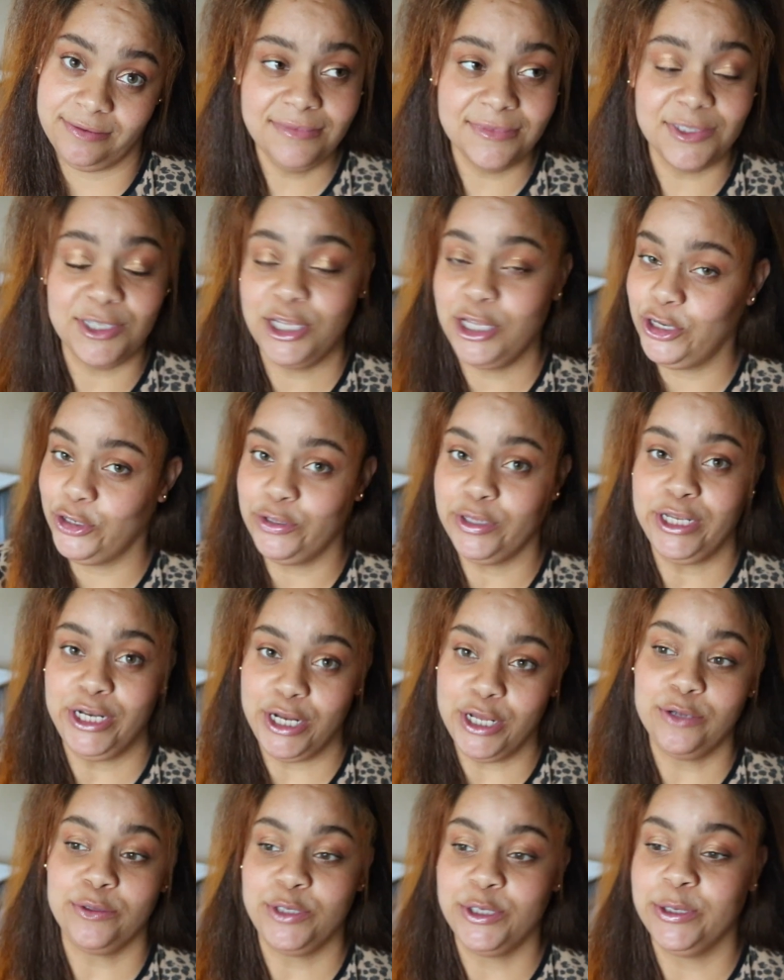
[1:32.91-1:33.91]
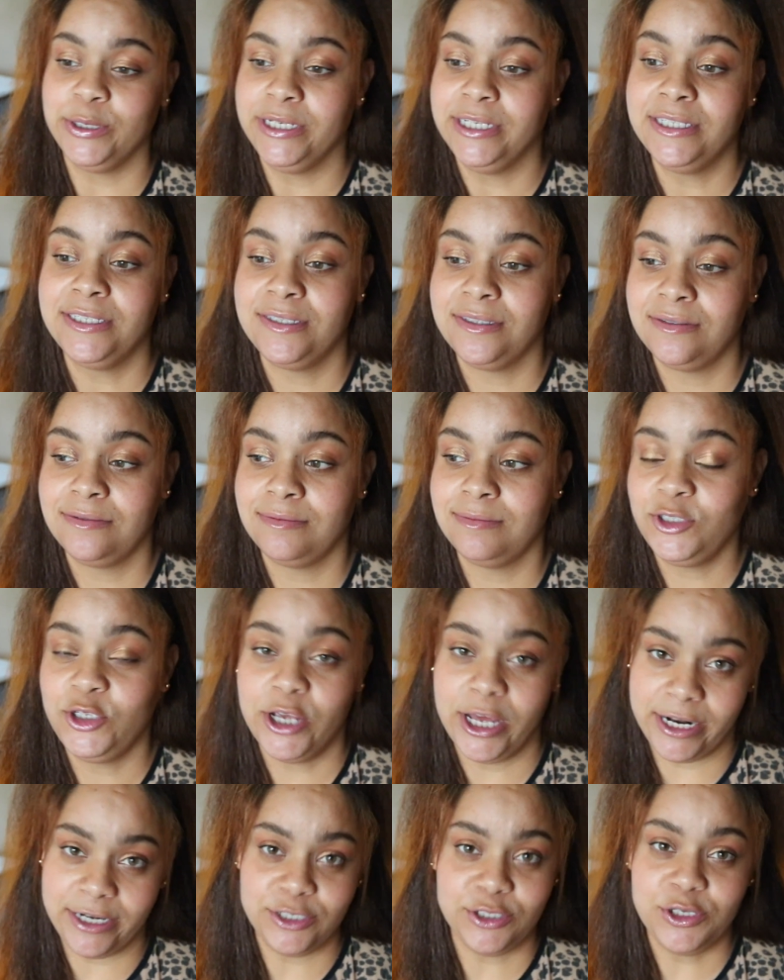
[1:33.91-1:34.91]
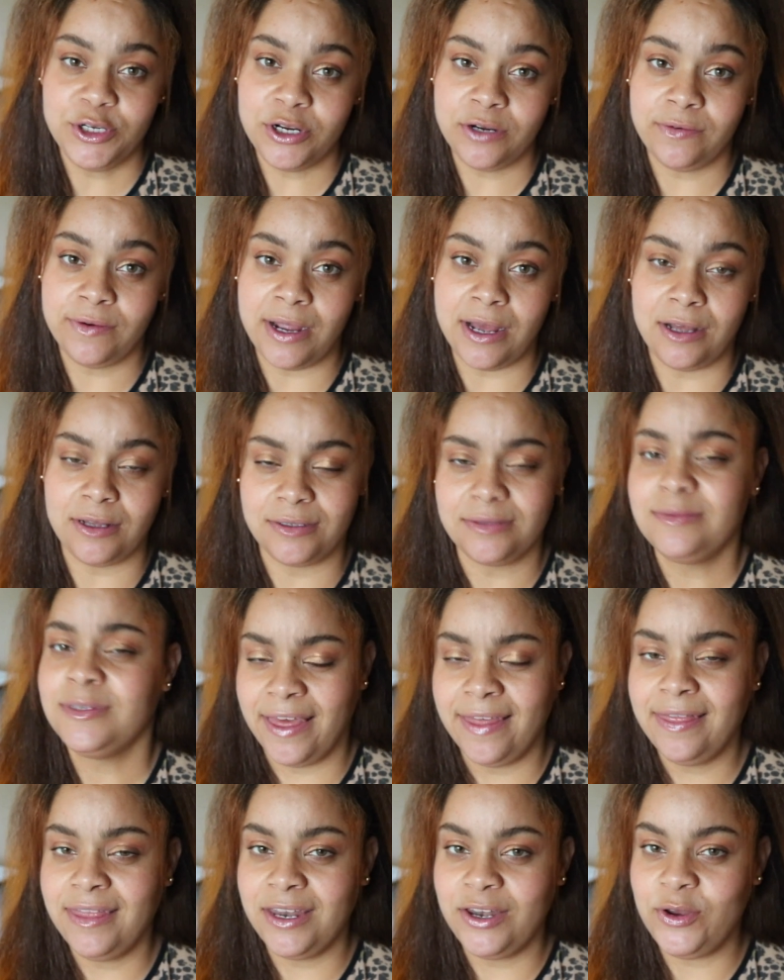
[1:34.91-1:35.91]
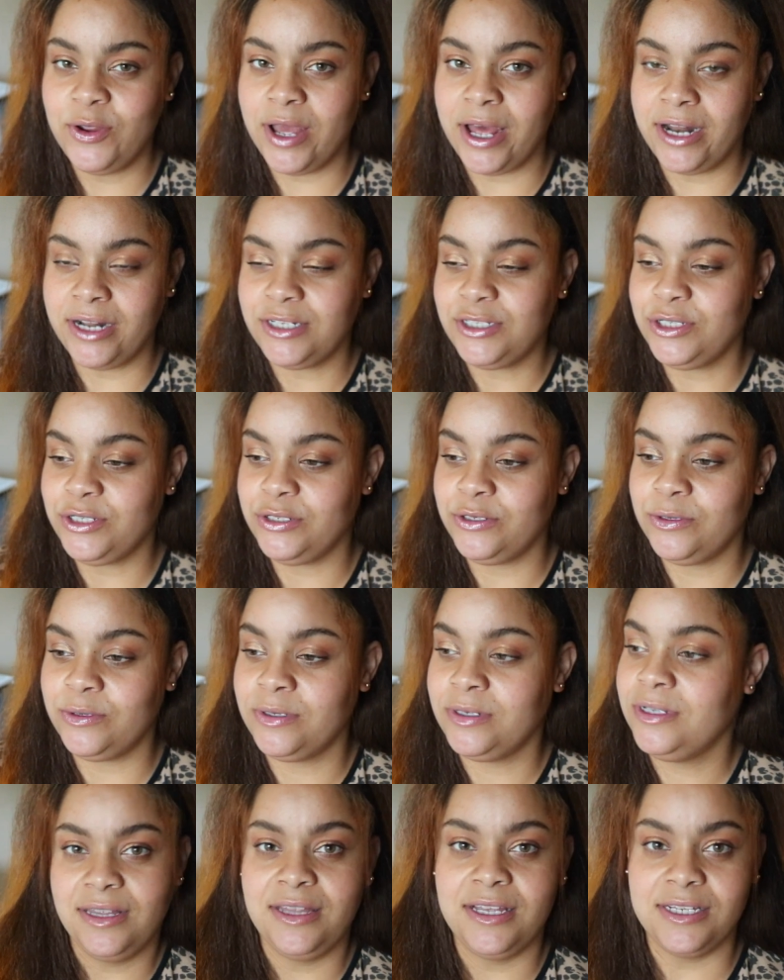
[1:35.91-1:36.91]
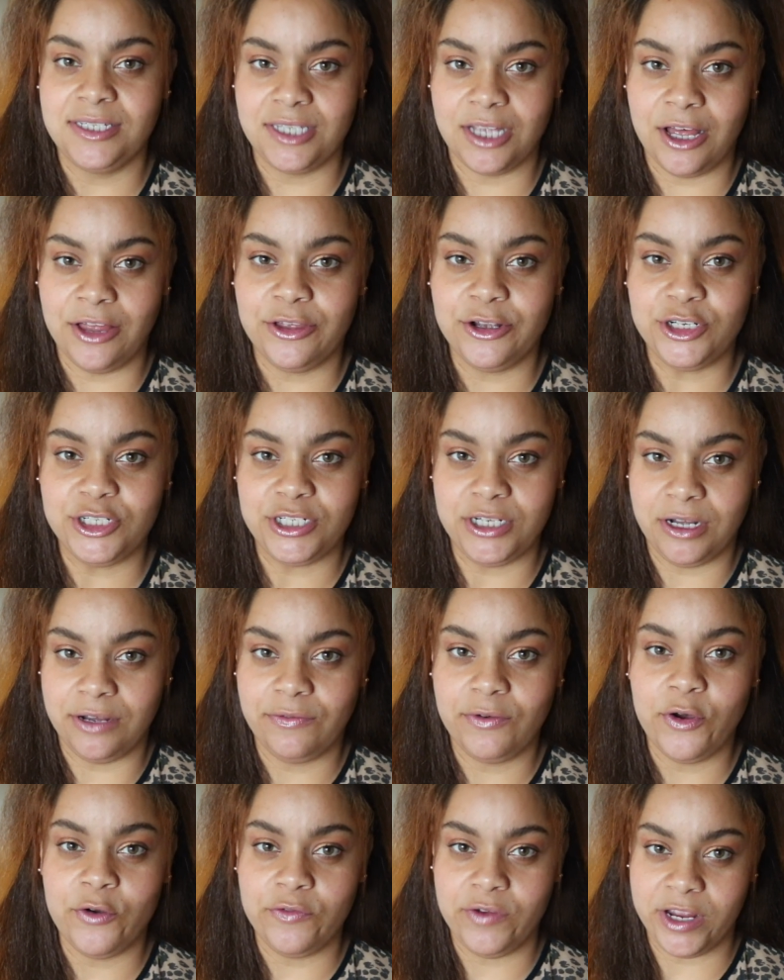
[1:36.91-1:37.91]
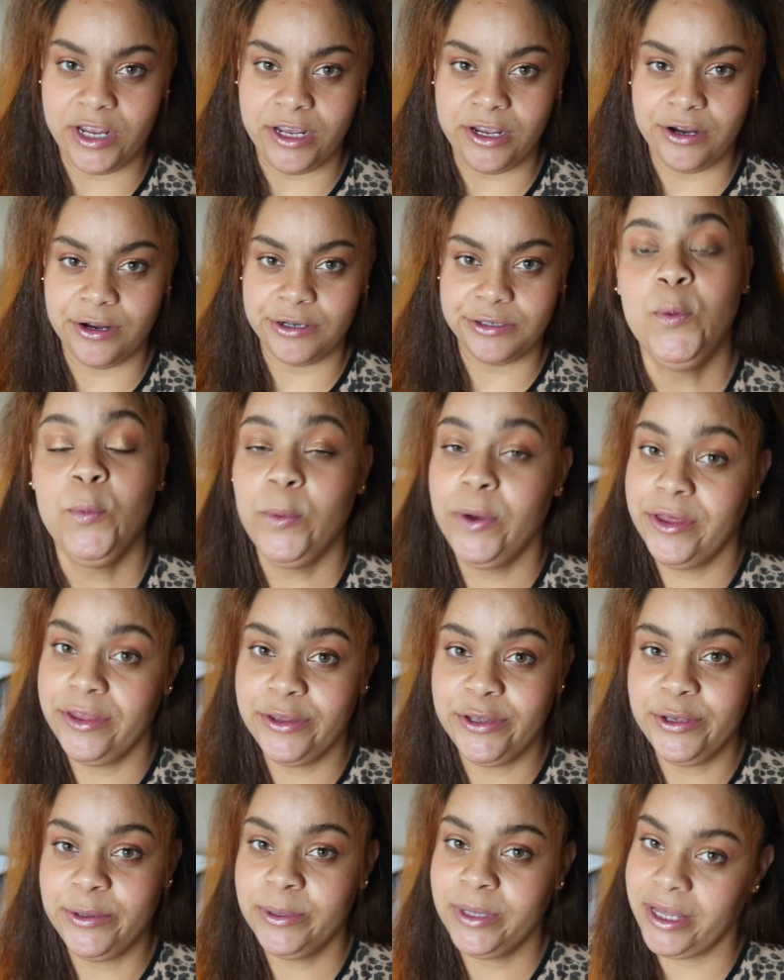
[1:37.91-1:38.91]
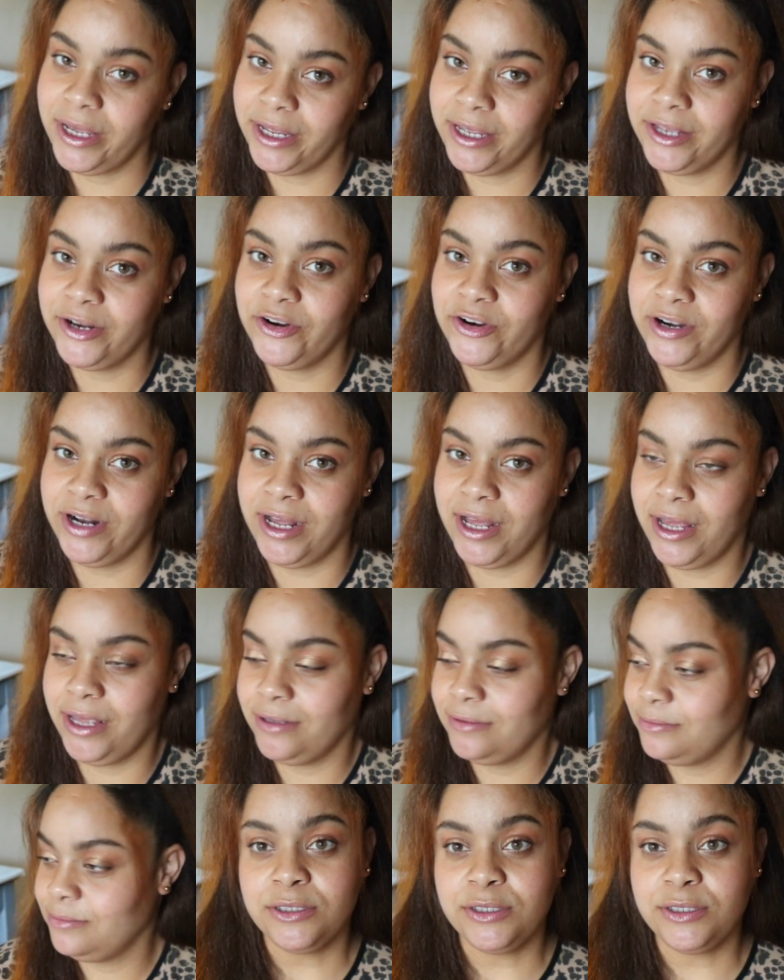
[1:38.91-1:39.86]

Literally no choice. You gotta do your route, and then you gotta do this other stuff over here. Whether you like it or not.